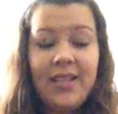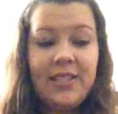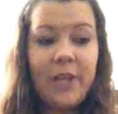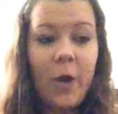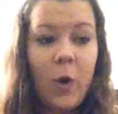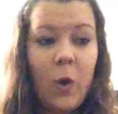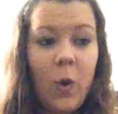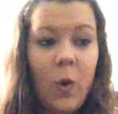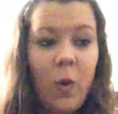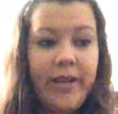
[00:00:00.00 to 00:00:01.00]

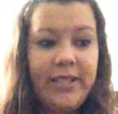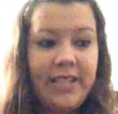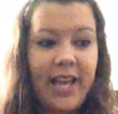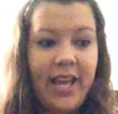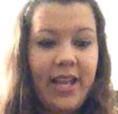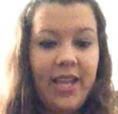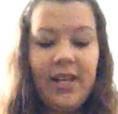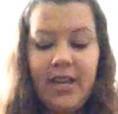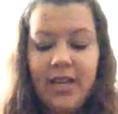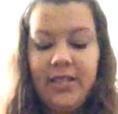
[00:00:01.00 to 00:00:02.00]
So what is that?
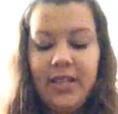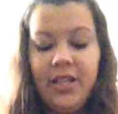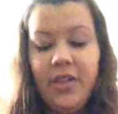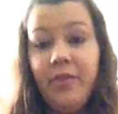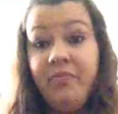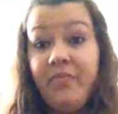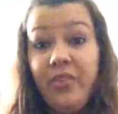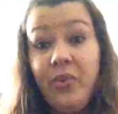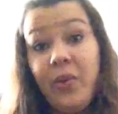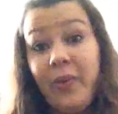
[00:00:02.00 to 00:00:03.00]
8, 9, 10,
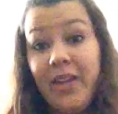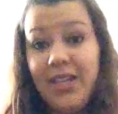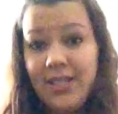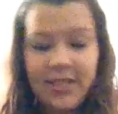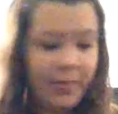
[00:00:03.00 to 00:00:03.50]
3 weeks.